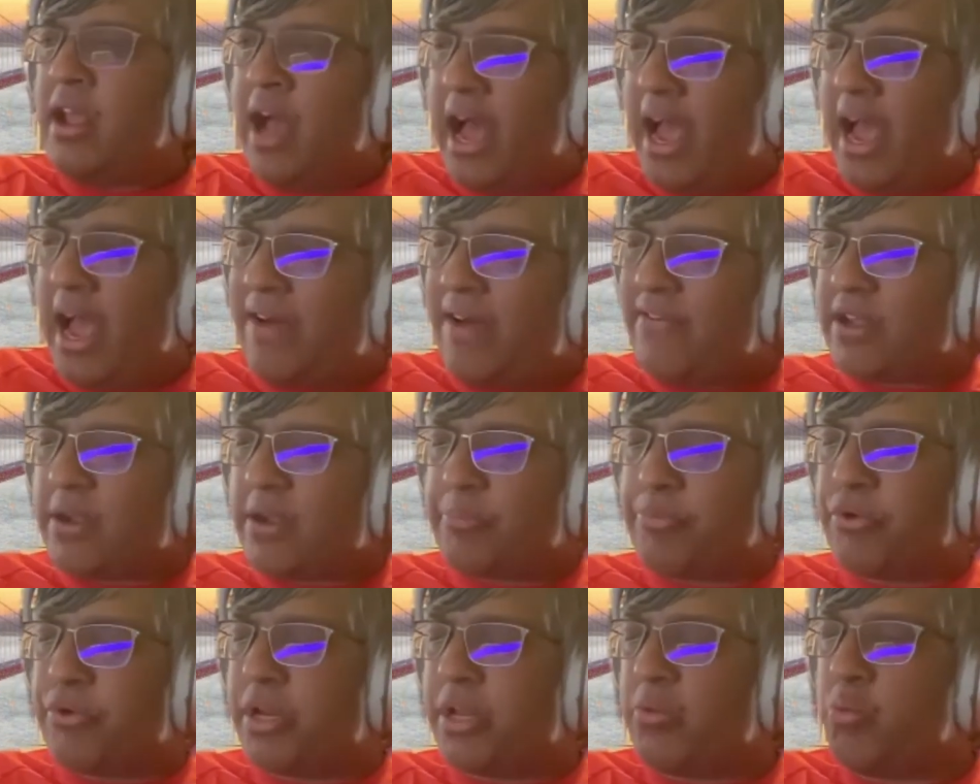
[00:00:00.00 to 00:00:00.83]
I have like a
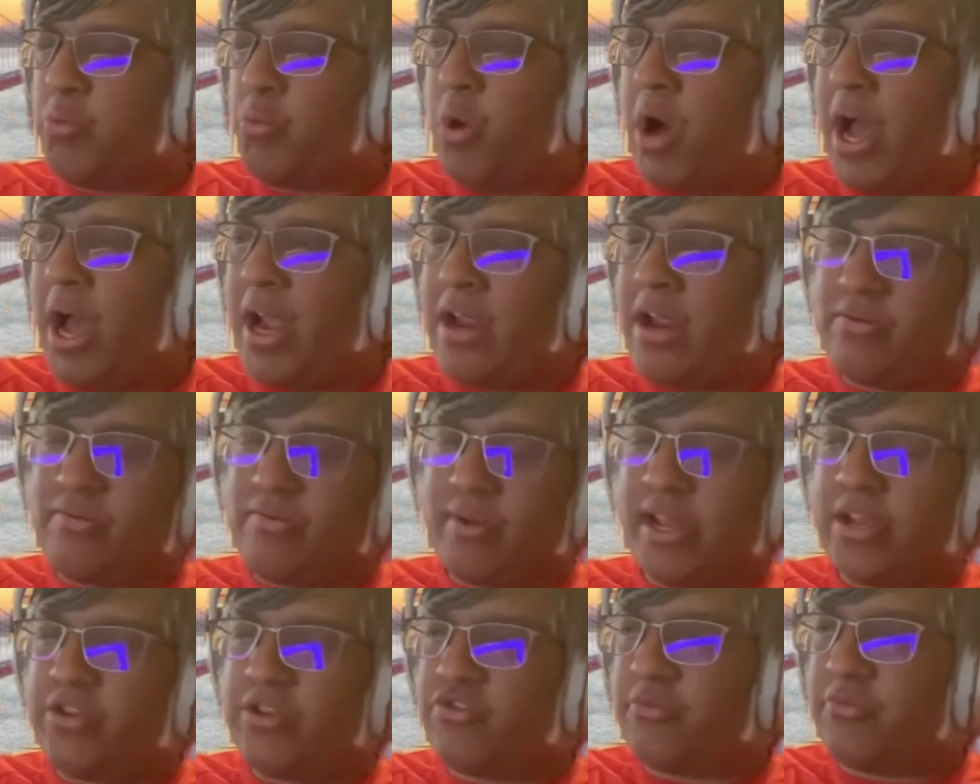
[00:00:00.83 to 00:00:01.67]
pretty wide
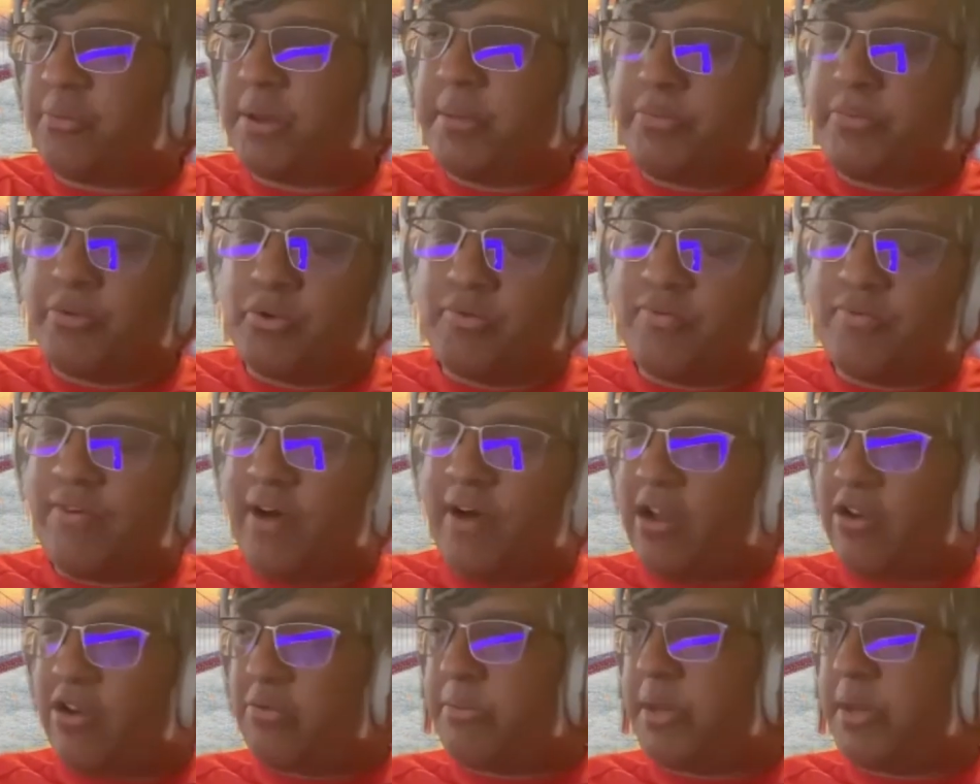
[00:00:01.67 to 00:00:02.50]
range of people who
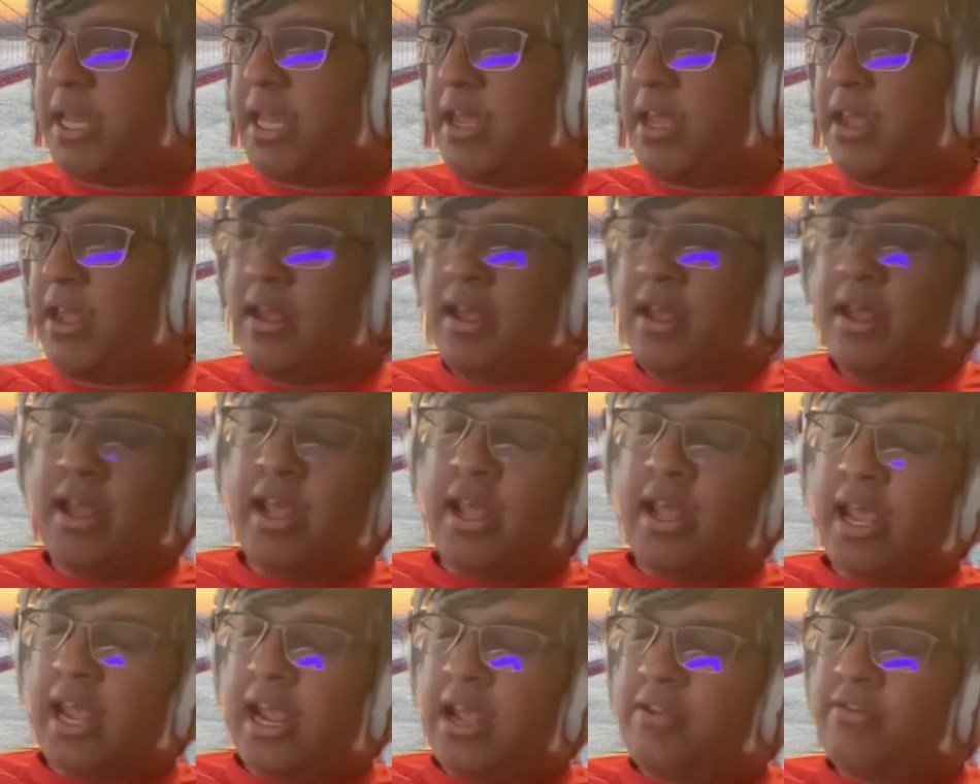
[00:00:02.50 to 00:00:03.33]
follow me,
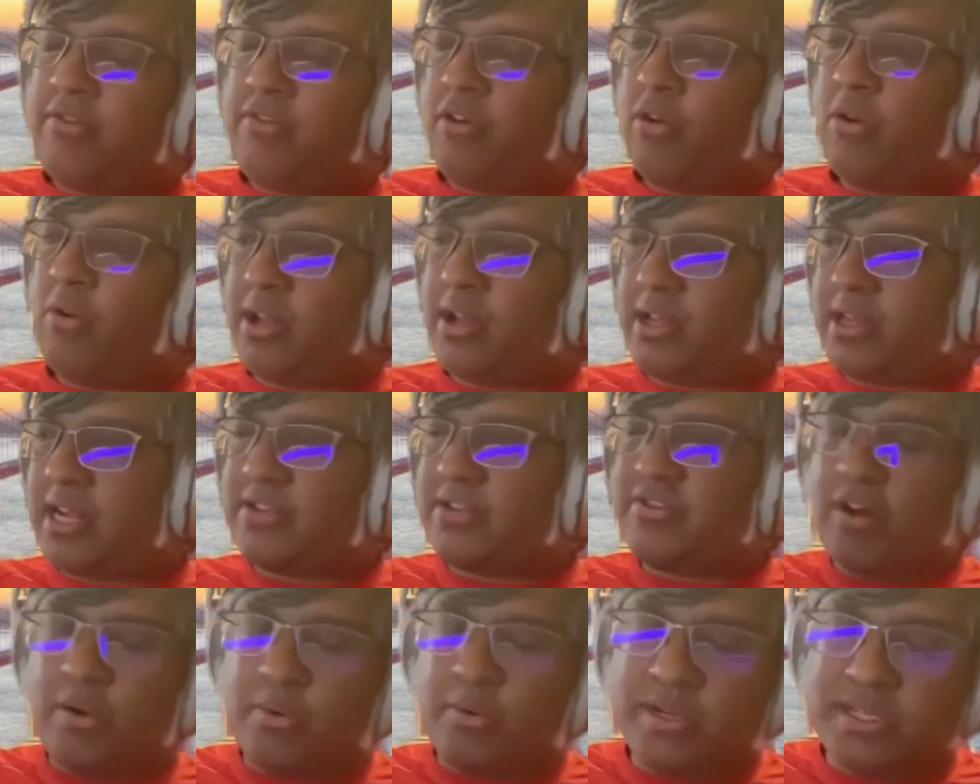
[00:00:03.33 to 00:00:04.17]
and so like
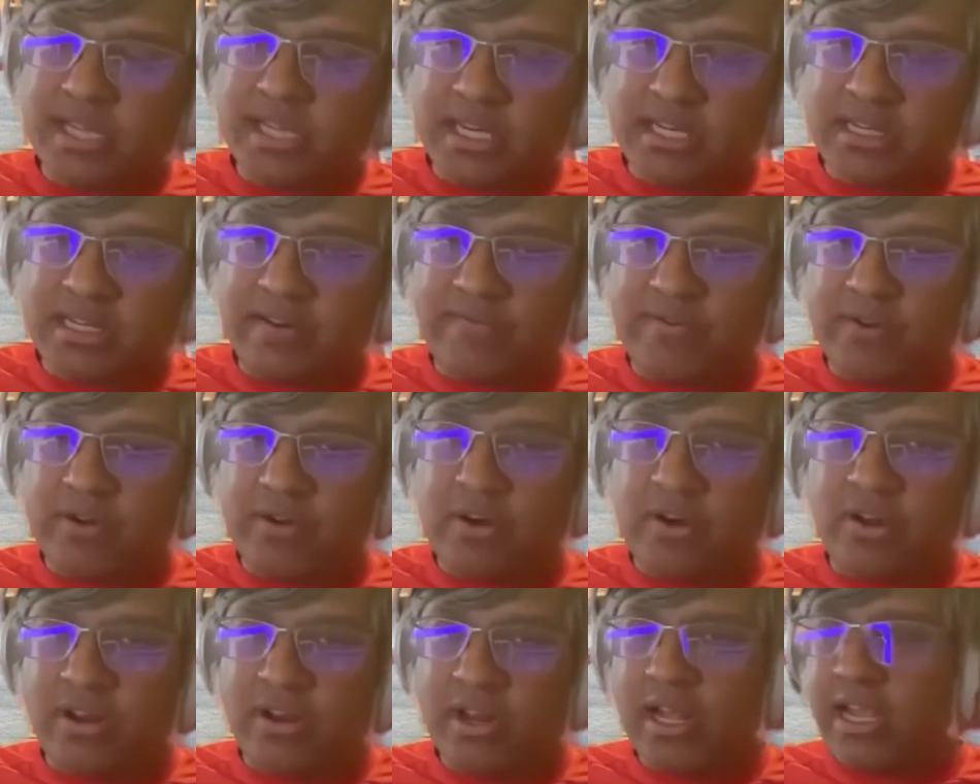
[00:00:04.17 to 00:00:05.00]
that's always like
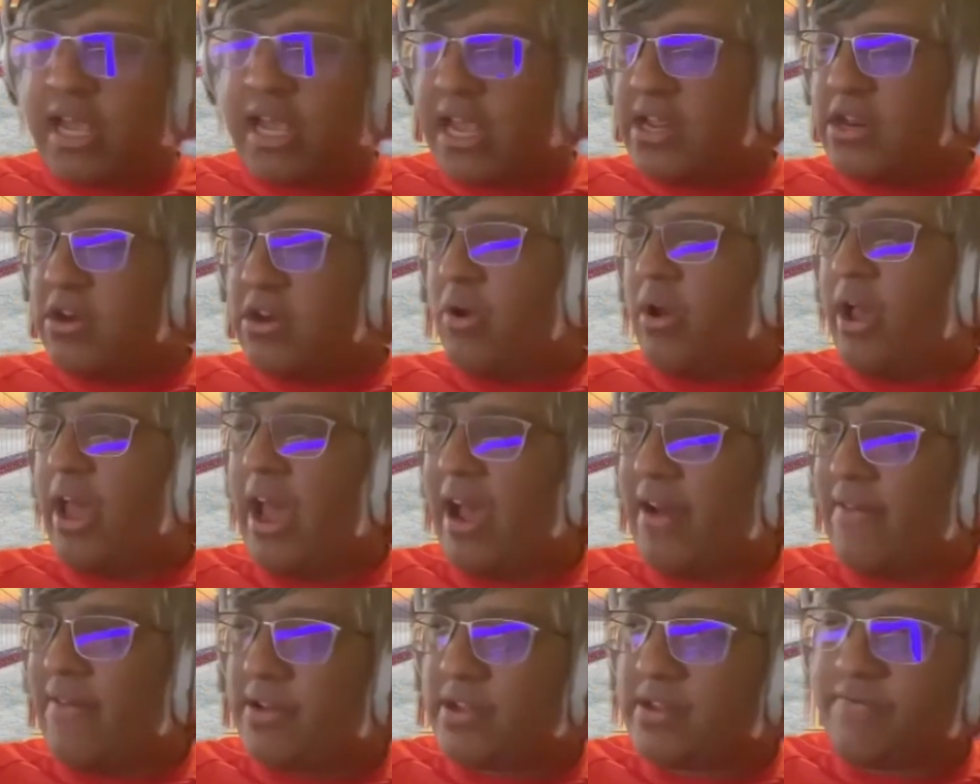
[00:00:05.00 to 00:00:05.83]
difficult. Like I
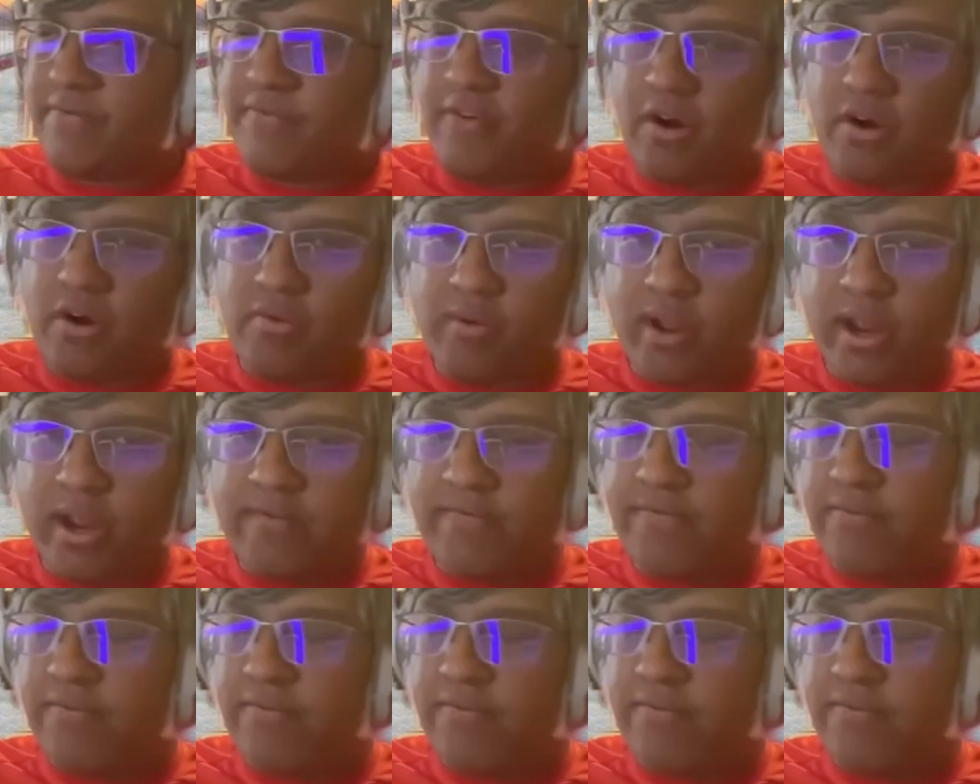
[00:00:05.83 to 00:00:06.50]
have like the far right